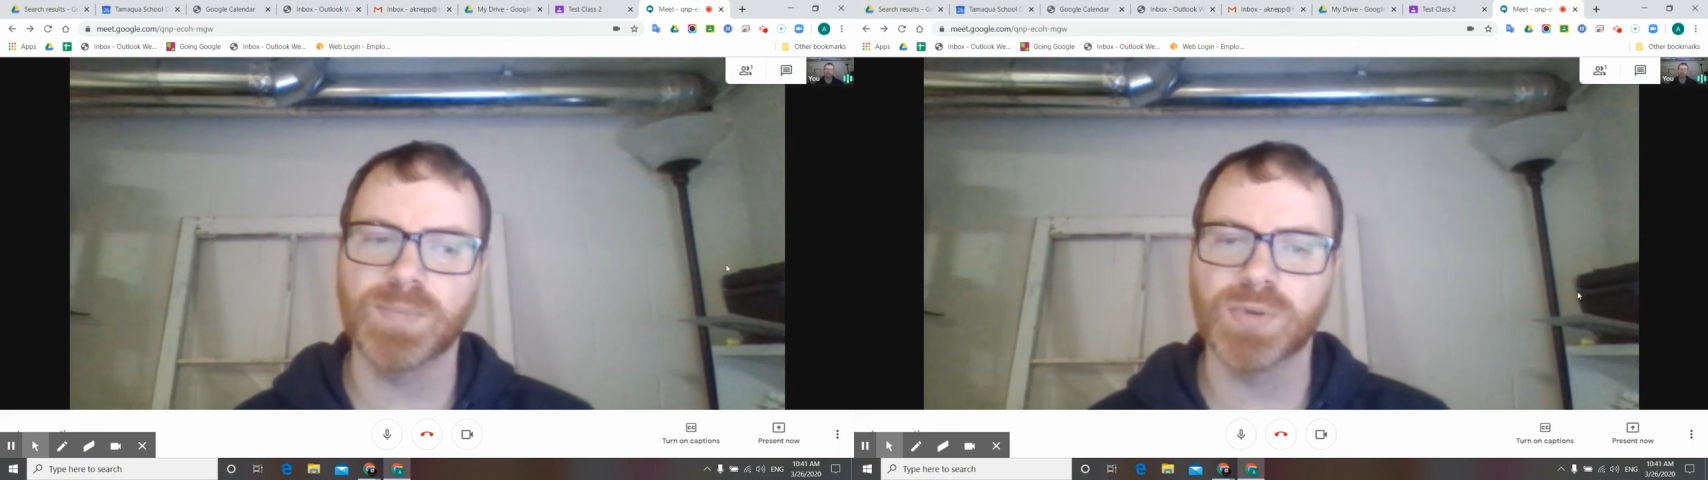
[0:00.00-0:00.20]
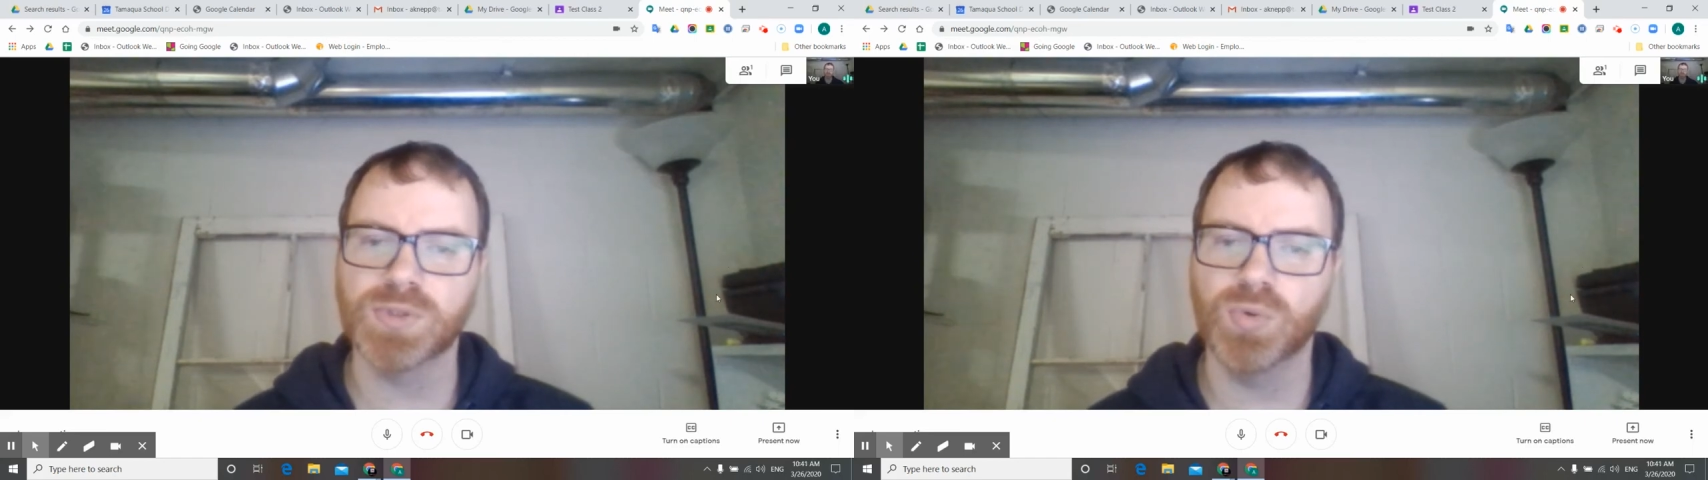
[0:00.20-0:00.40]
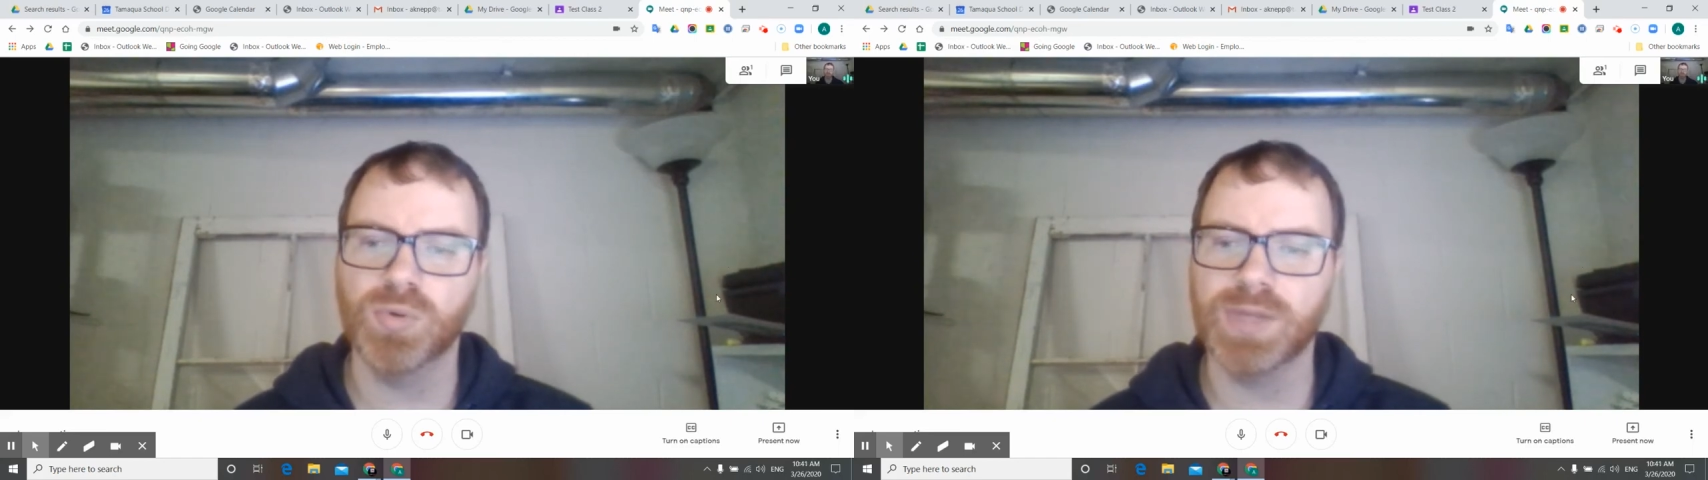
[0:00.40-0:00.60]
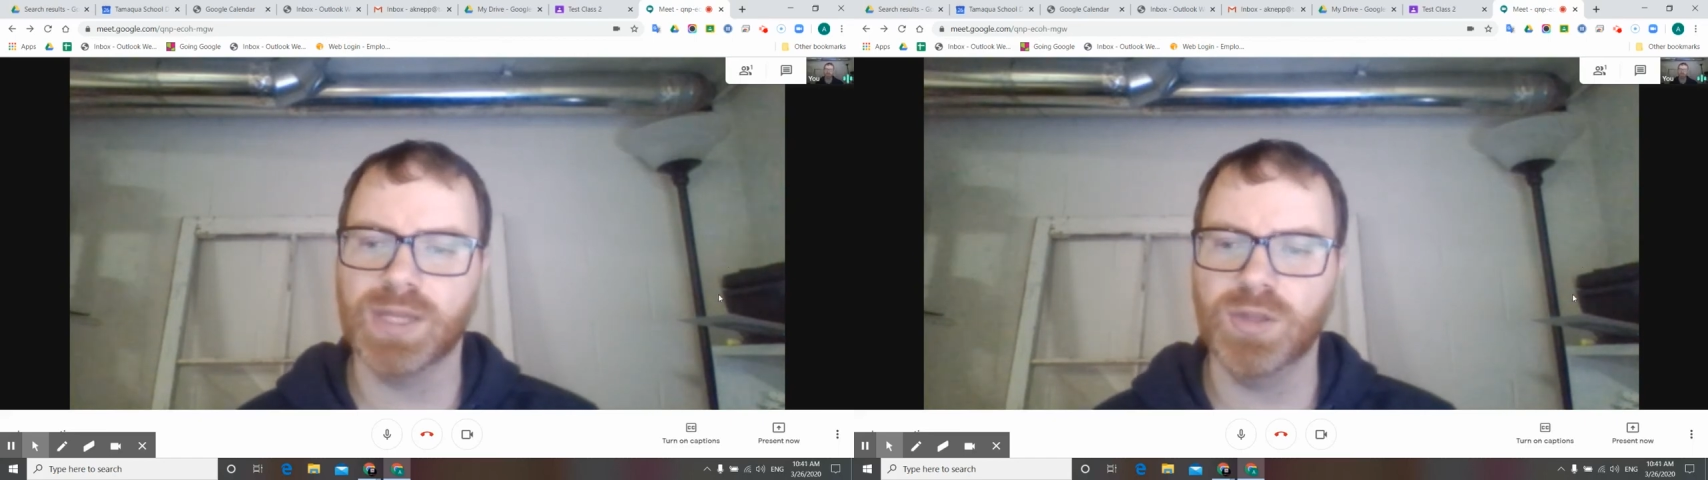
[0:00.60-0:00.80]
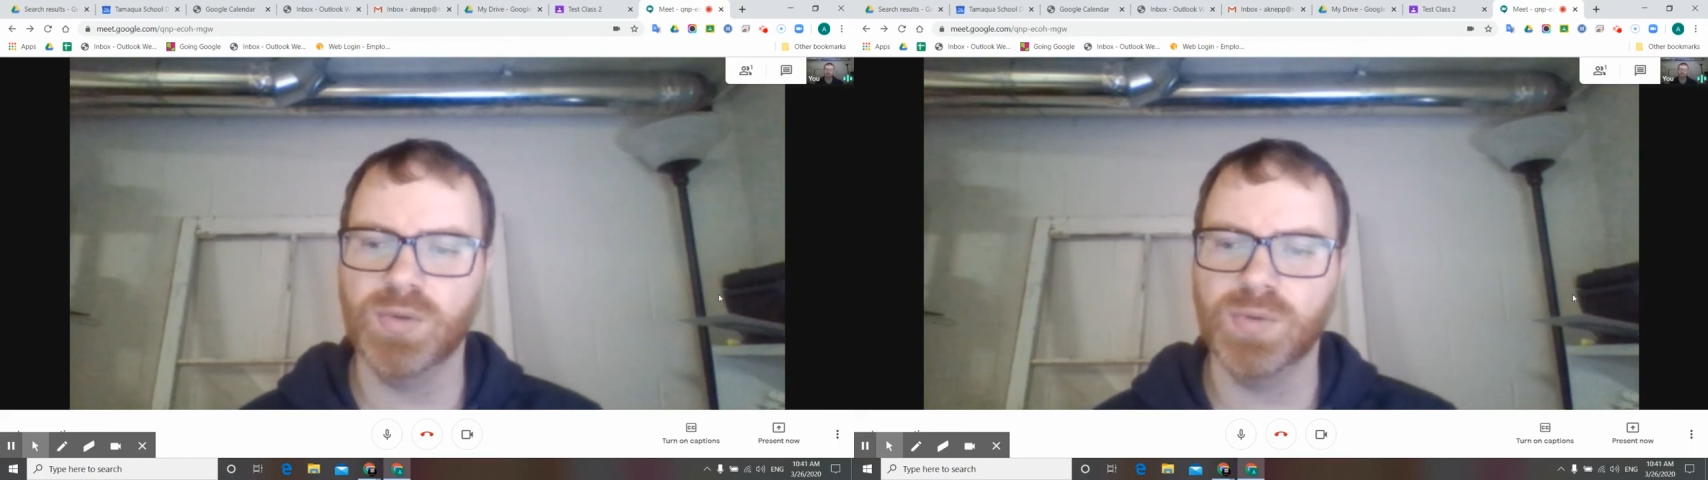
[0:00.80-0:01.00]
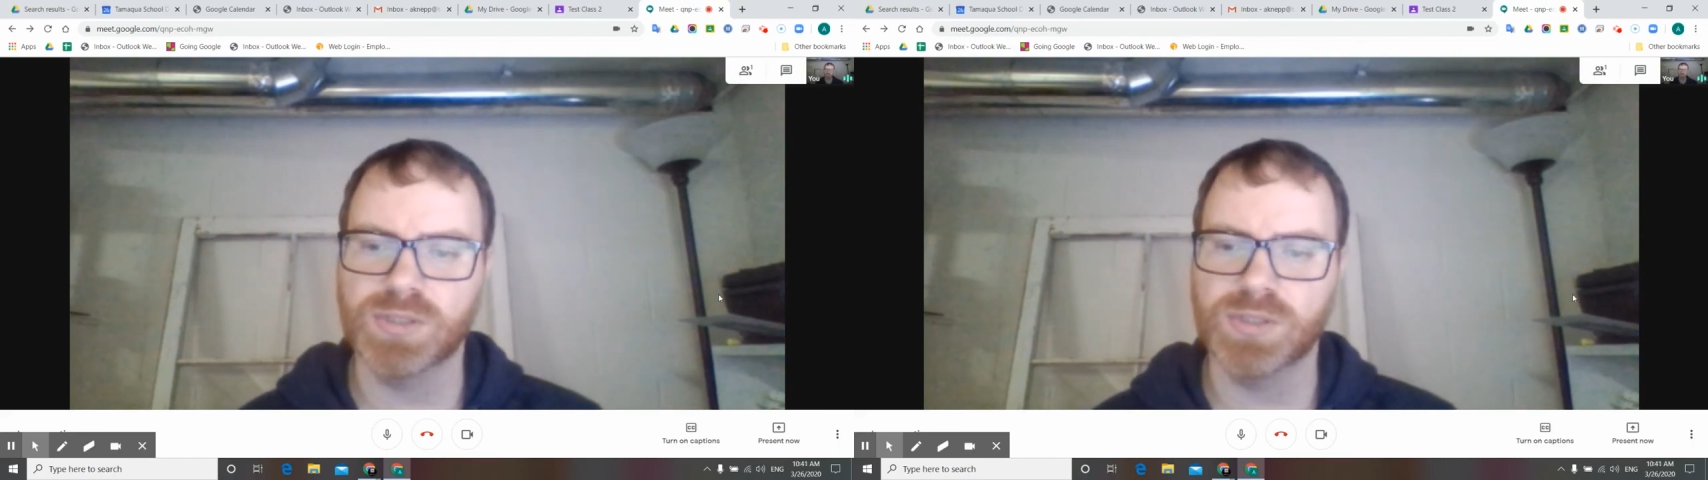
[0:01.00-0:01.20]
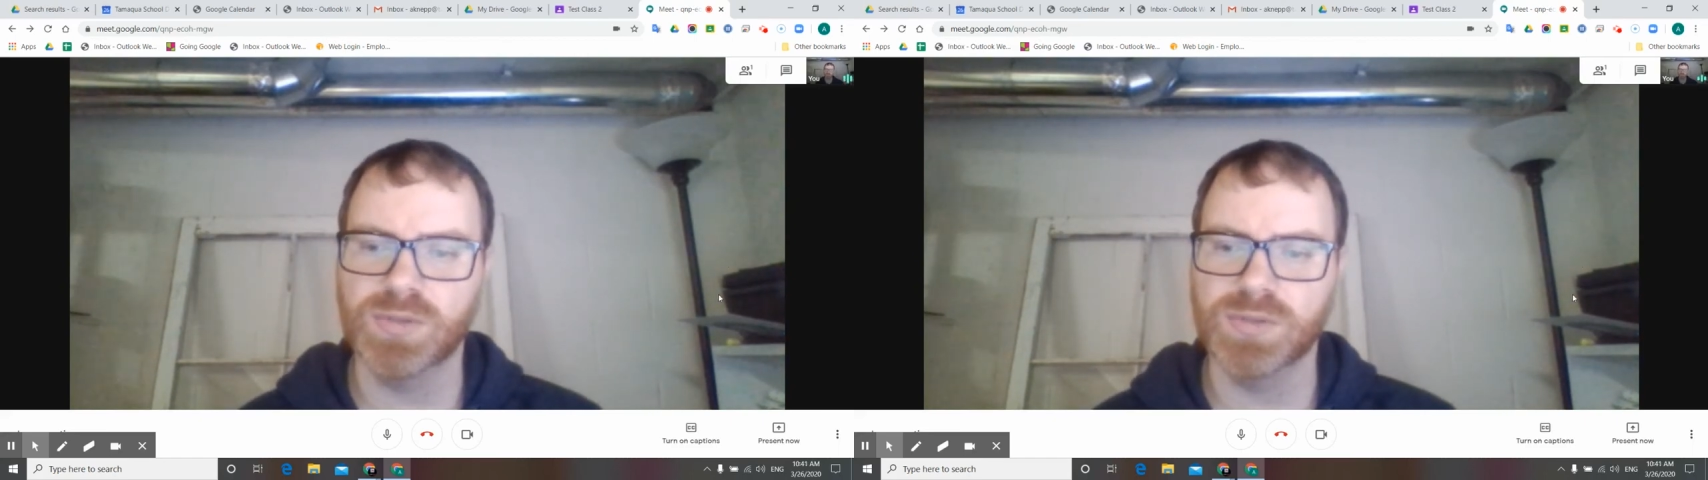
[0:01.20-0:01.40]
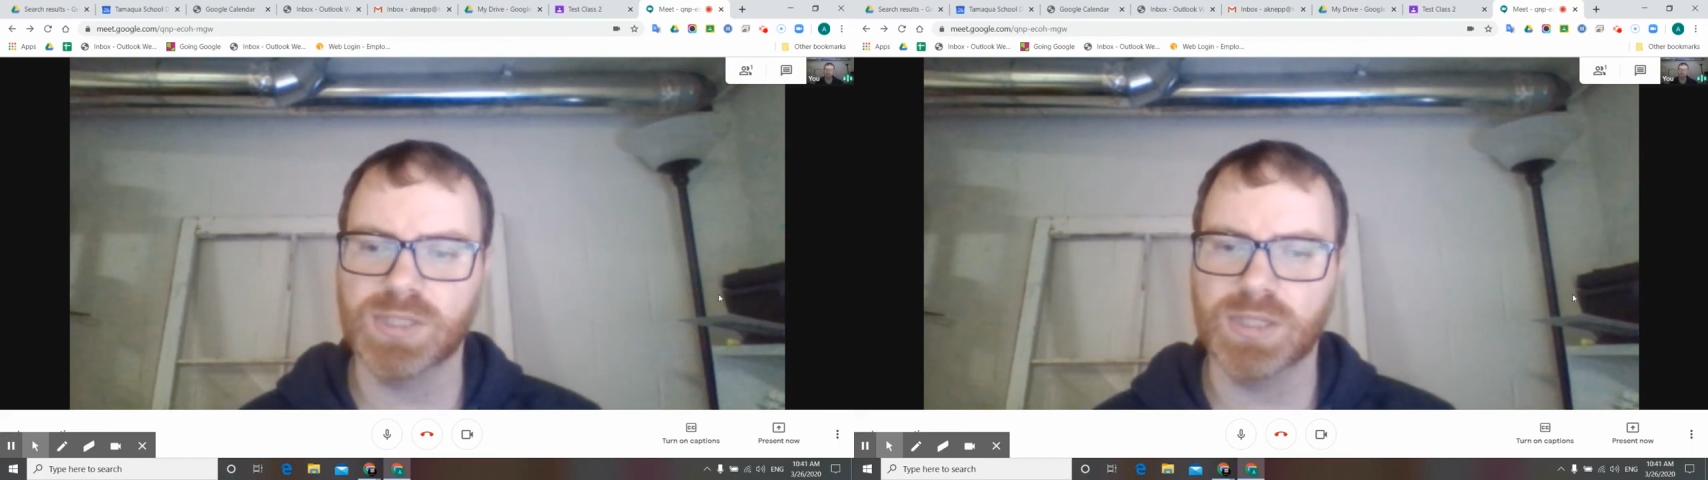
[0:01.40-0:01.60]
tool that you and your
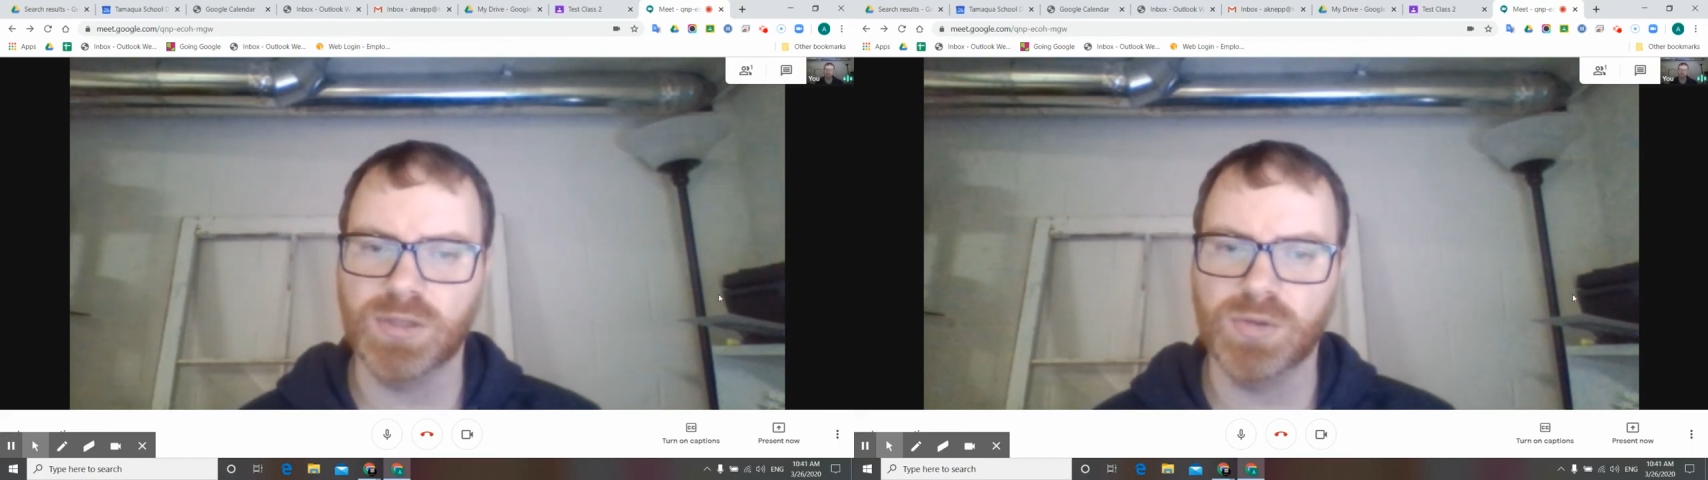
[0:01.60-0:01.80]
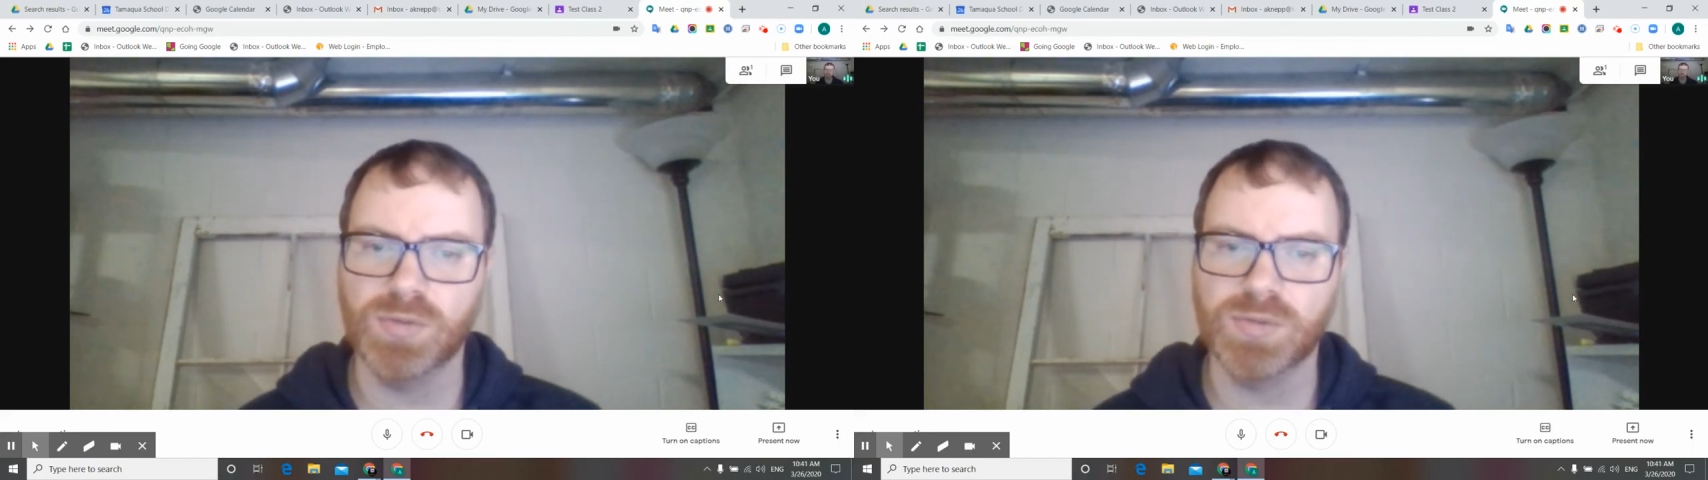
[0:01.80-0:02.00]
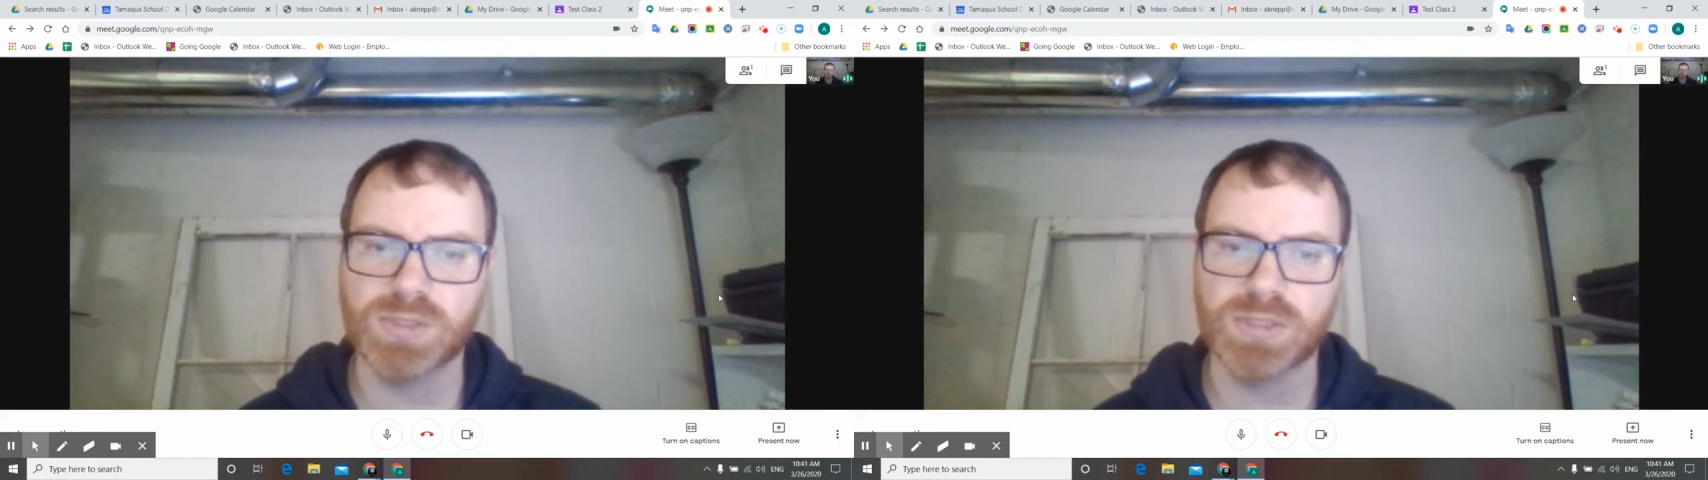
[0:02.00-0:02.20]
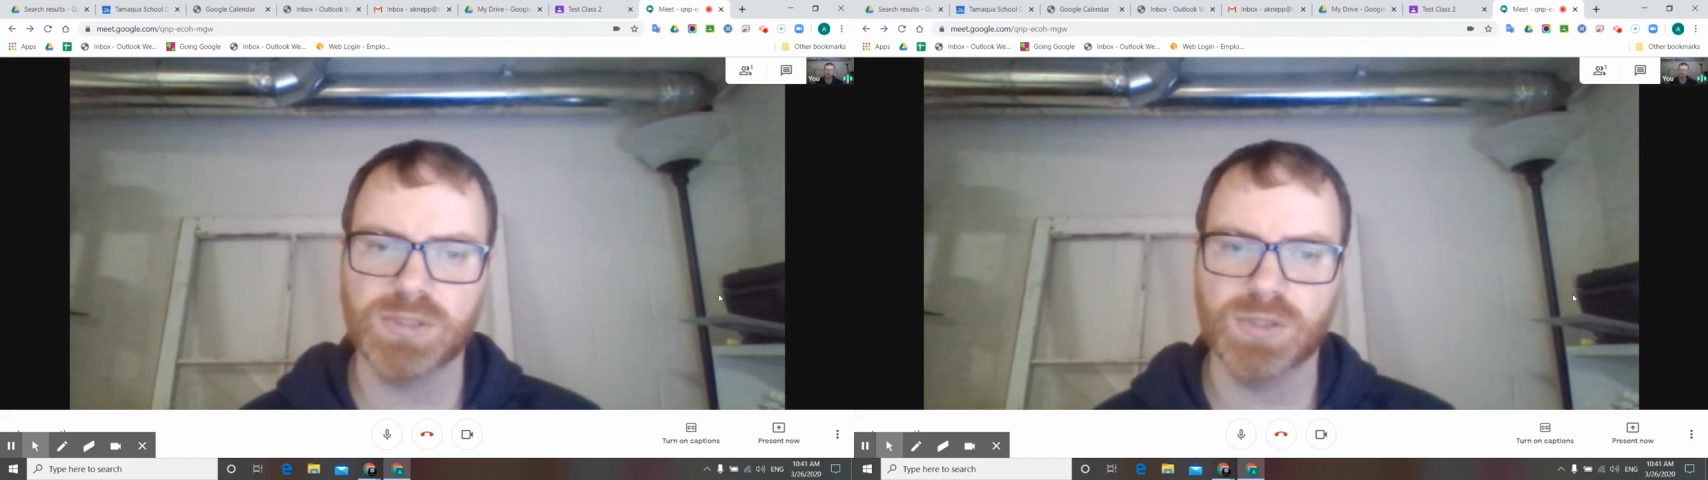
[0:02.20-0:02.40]
students can use